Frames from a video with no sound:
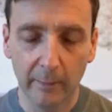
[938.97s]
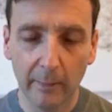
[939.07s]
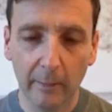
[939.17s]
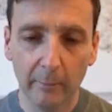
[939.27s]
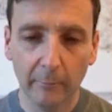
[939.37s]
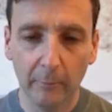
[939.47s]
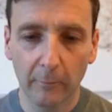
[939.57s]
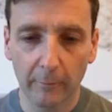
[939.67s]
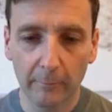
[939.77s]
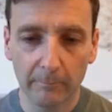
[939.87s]
so that
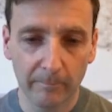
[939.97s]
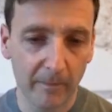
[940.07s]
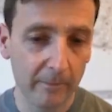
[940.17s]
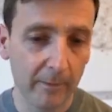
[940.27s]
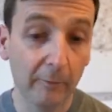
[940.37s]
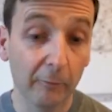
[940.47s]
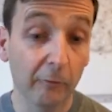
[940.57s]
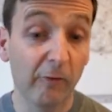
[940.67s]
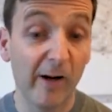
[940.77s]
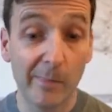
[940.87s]
the thing is
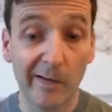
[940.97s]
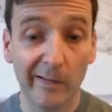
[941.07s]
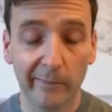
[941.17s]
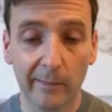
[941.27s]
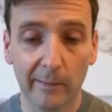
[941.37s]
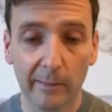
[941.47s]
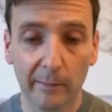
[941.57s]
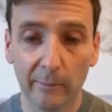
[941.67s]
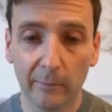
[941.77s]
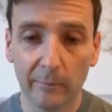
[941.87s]
straight, basically.
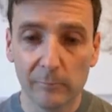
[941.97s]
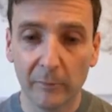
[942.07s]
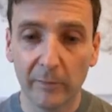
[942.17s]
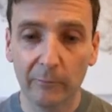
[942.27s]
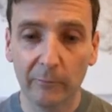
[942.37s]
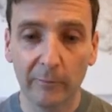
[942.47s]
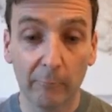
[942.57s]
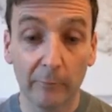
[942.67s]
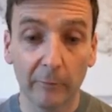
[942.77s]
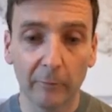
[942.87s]
Saves us having to
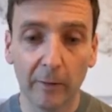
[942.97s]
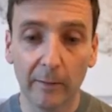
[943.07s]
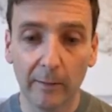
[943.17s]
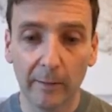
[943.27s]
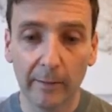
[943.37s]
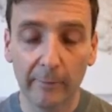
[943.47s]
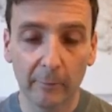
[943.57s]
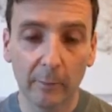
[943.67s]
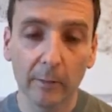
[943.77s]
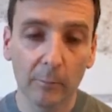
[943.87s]
straighten it later
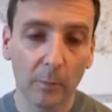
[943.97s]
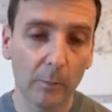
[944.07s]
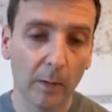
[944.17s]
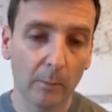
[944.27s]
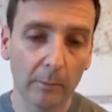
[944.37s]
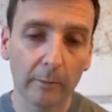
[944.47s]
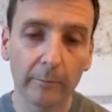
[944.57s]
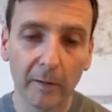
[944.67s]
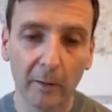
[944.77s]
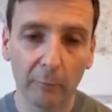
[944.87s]
when we upload it to
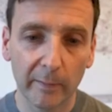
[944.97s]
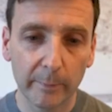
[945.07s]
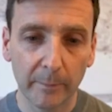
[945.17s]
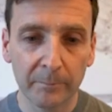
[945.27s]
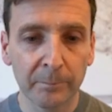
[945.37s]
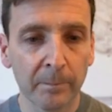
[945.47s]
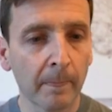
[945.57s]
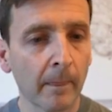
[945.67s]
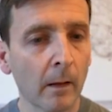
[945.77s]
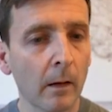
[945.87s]
Sketchfab.
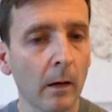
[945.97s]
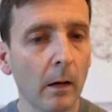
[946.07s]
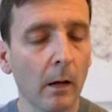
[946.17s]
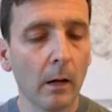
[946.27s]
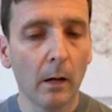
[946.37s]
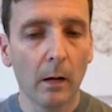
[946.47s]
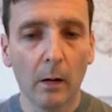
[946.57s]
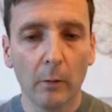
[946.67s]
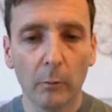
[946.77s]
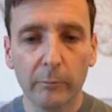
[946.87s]
So
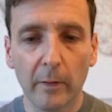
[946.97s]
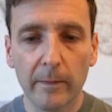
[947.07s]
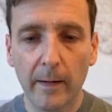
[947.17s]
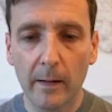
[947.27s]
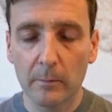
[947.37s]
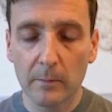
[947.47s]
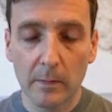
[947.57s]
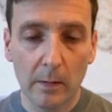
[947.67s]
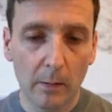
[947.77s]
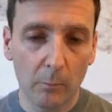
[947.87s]
we've done that.
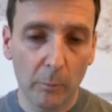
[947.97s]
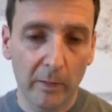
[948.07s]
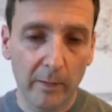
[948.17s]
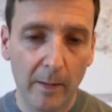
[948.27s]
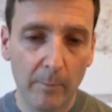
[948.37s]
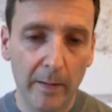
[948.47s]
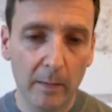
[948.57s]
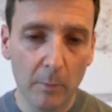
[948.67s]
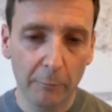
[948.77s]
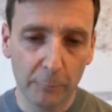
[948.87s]
We can now make a
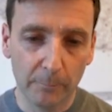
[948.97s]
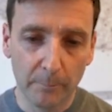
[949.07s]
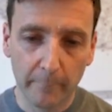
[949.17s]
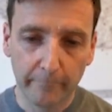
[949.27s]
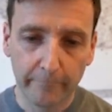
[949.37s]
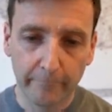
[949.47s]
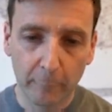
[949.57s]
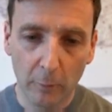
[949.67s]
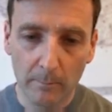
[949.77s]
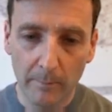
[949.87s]
model
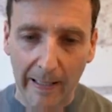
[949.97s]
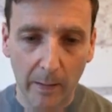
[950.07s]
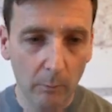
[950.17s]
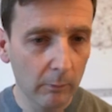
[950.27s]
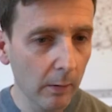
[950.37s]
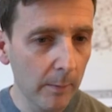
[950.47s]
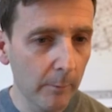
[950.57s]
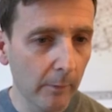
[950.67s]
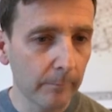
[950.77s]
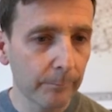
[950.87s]
from our alignment.
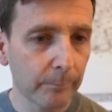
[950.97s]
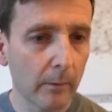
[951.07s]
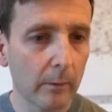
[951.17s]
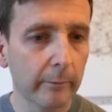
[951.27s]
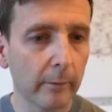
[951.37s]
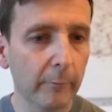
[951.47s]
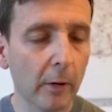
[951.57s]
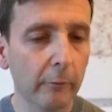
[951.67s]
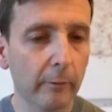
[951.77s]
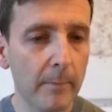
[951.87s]
So if you go to
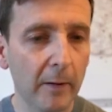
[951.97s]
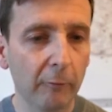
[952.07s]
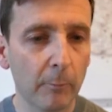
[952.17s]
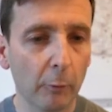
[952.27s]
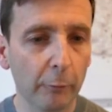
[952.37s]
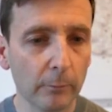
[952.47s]
mesh model,